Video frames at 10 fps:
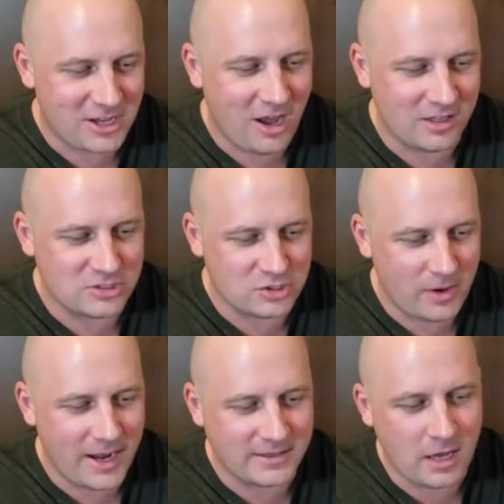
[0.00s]
the college
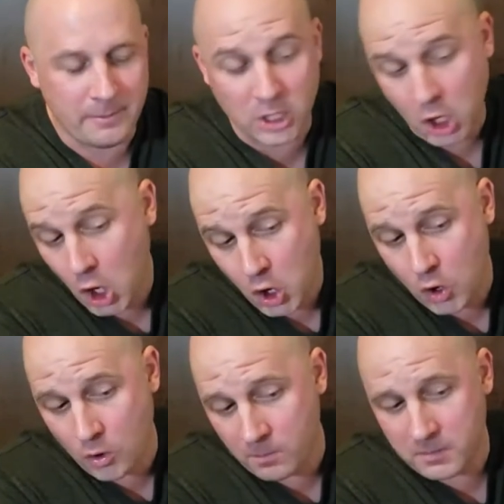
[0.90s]
grad coming
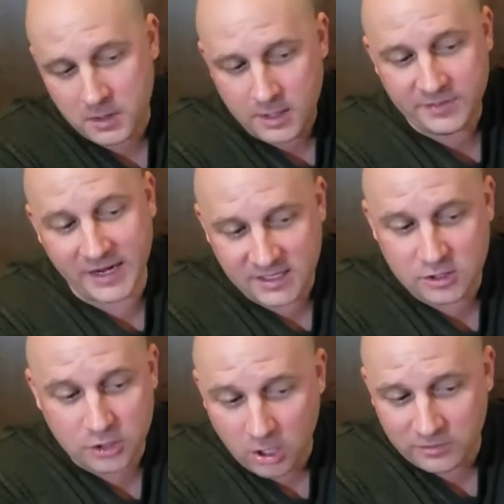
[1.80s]
home. They
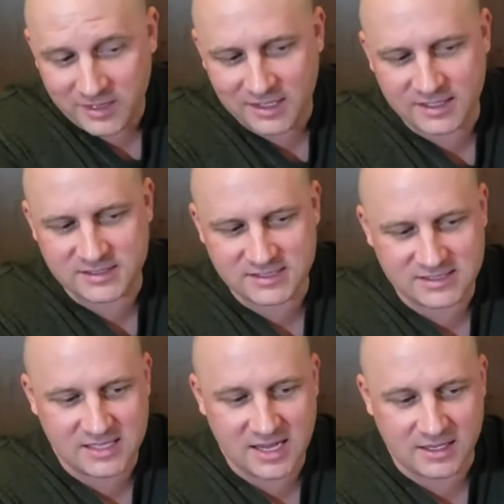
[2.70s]
didn't know the
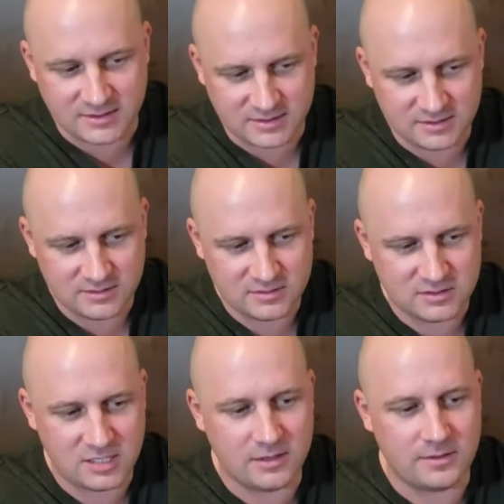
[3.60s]
extent
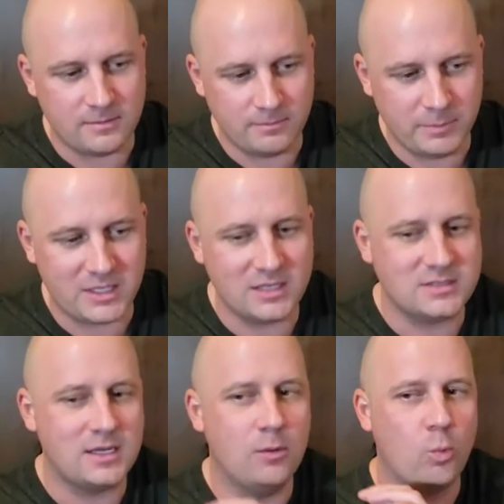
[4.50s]

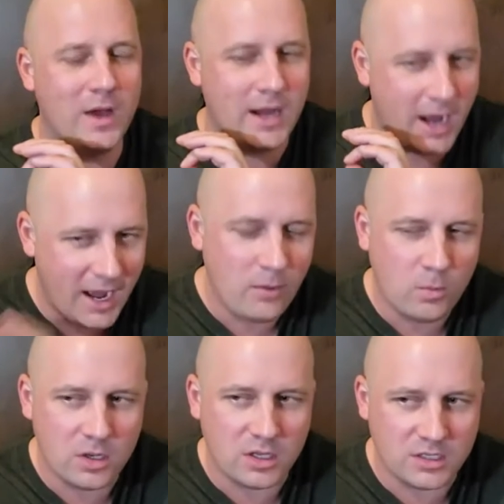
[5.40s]
because when I
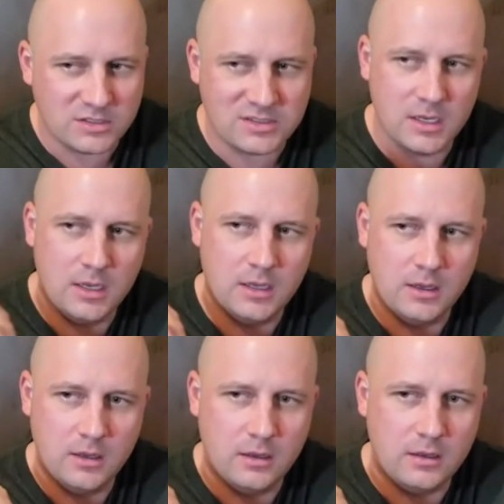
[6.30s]
was
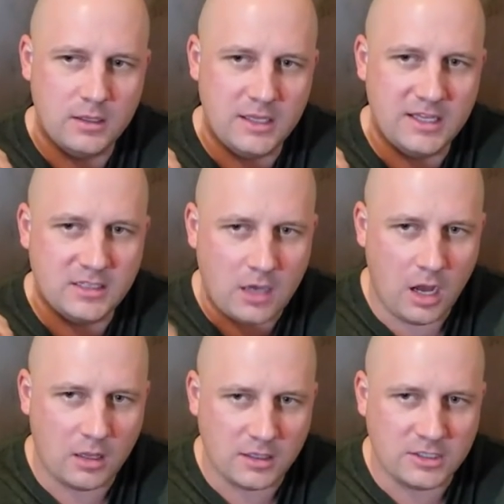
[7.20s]
in
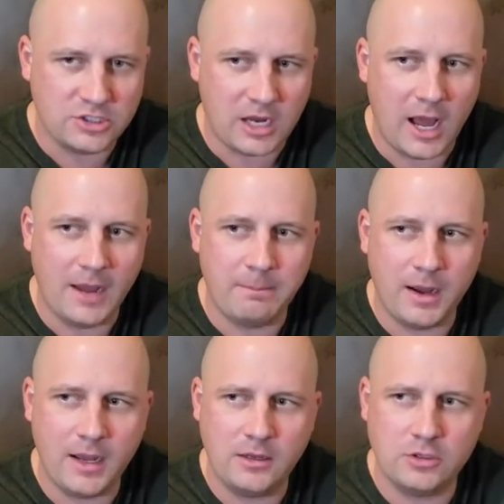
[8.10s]
college,
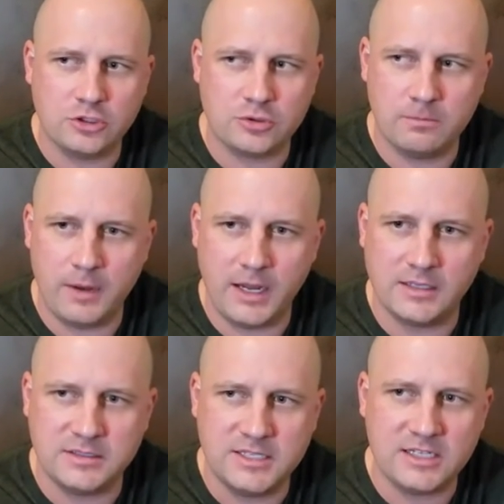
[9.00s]
my
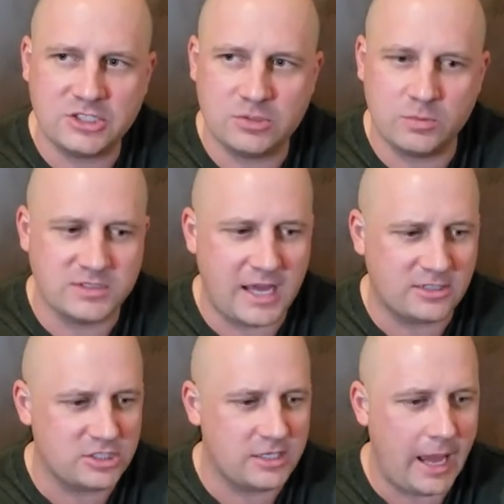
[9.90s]
addiction was
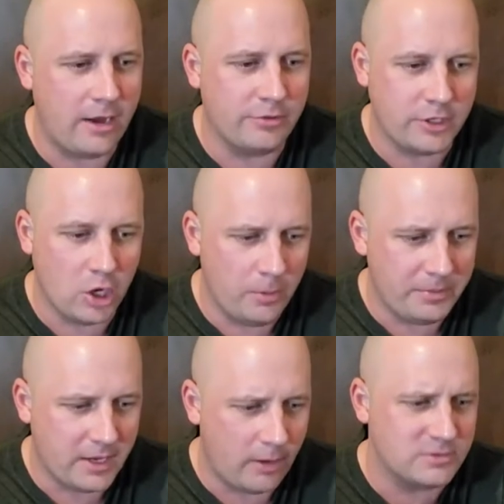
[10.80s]
actually out in the
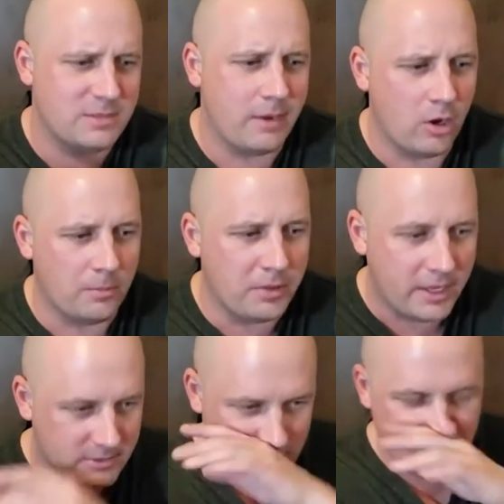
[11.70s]
open. I was in my own
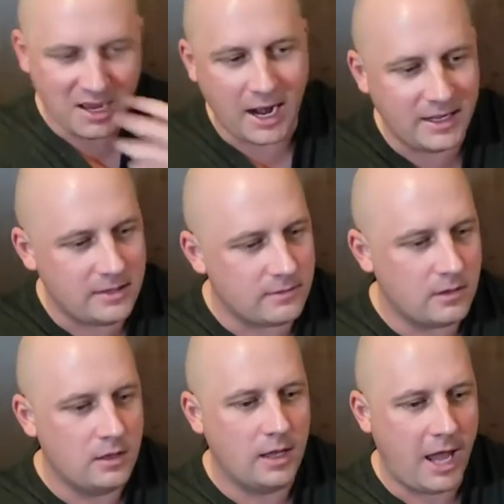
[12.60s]
place. I didn't
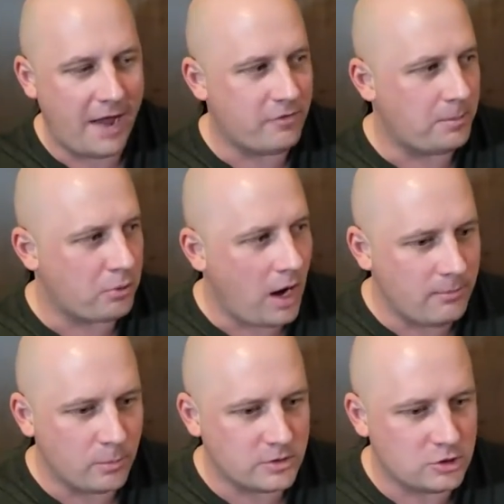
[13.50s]
have a
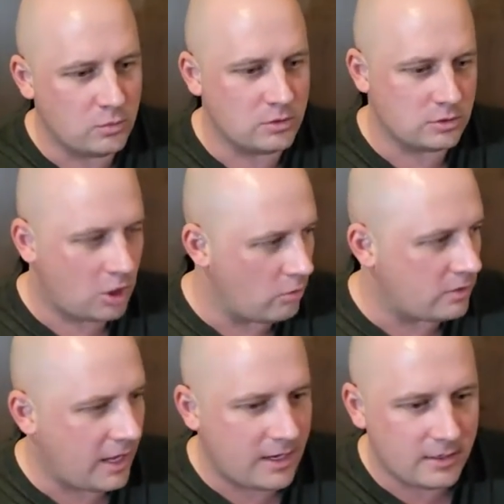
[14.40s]
problem with doing
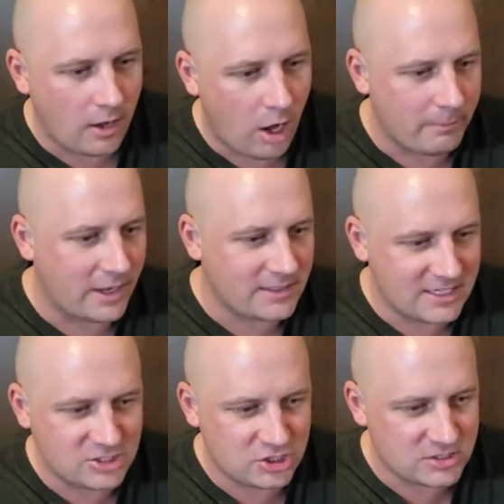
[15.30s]
cocaine on my
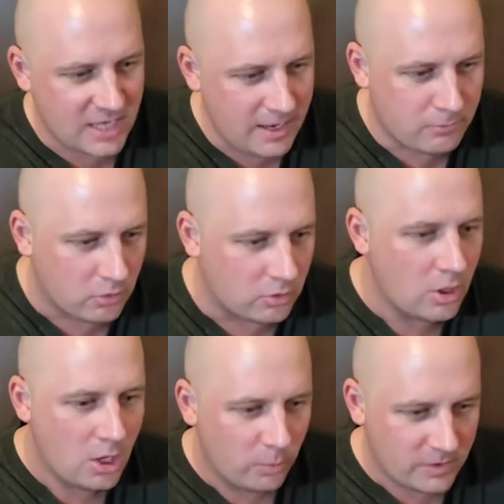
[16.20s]
kitchen
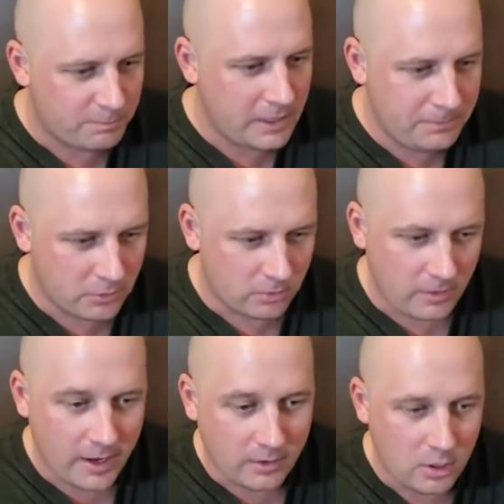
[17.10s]
table with people
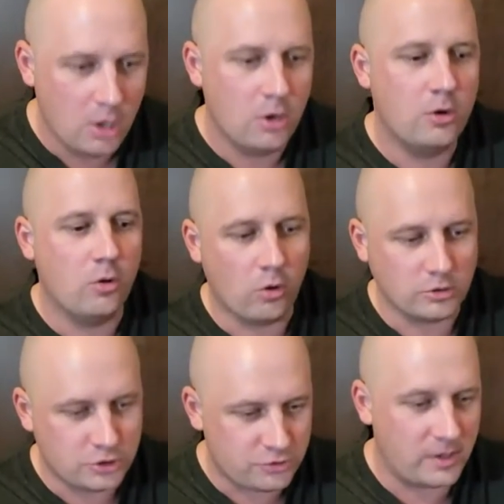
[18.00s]
around or
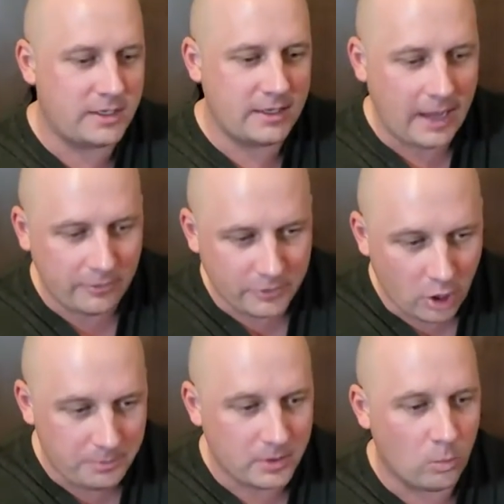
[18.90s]
drinking out in the
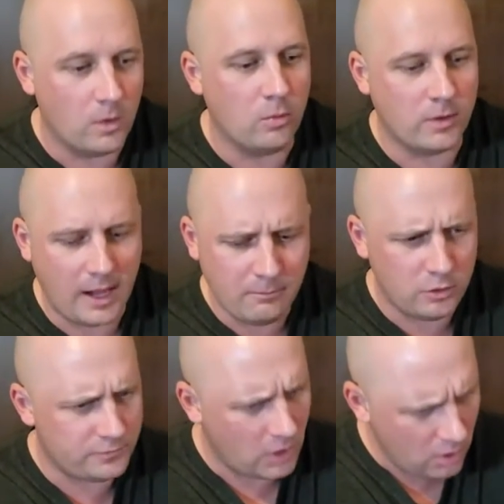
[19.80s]
open. Well, when I
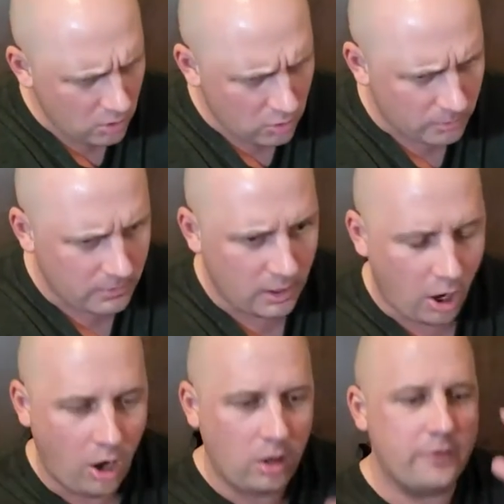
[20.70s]
moved home,
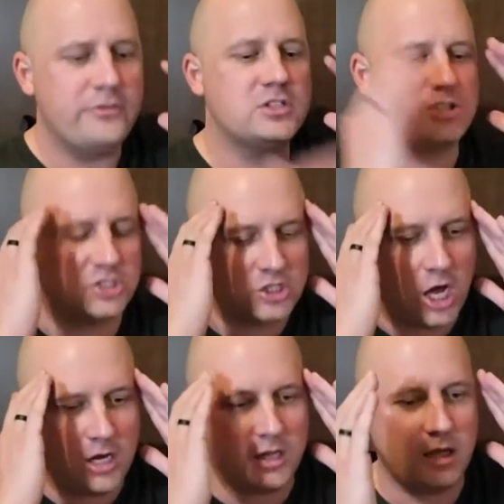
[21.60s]
all of a
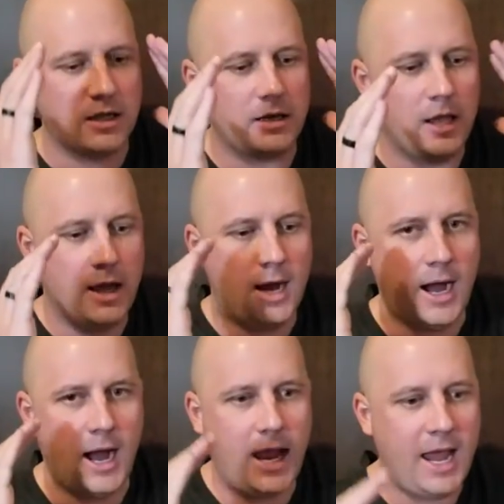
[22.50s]
sudden
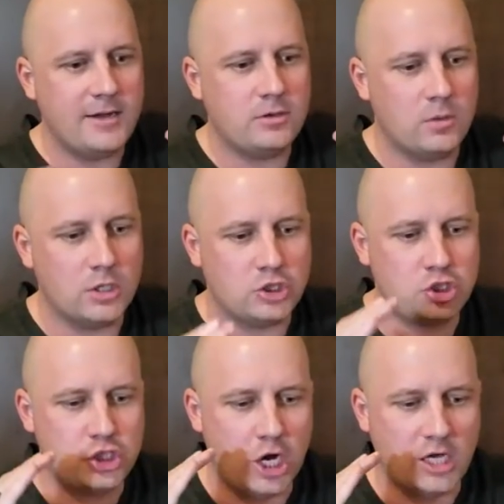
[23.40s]
I had to
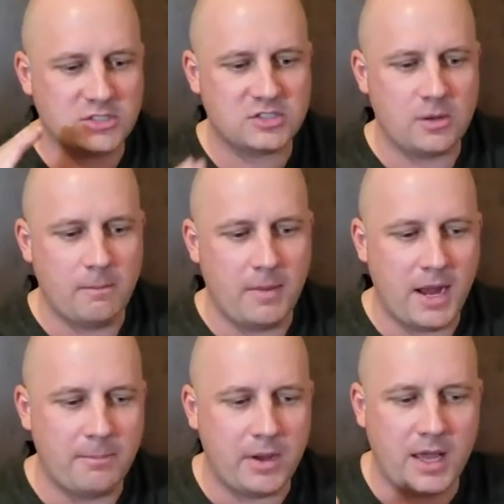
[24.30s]
adjust
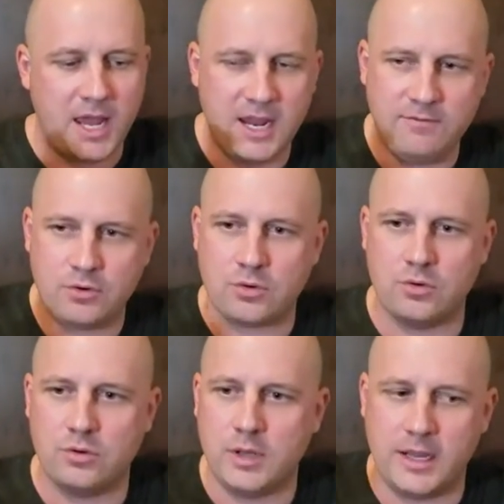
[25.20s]
my
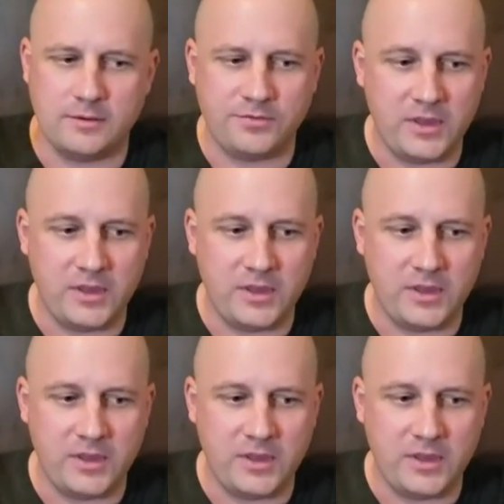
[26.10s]
behavioral and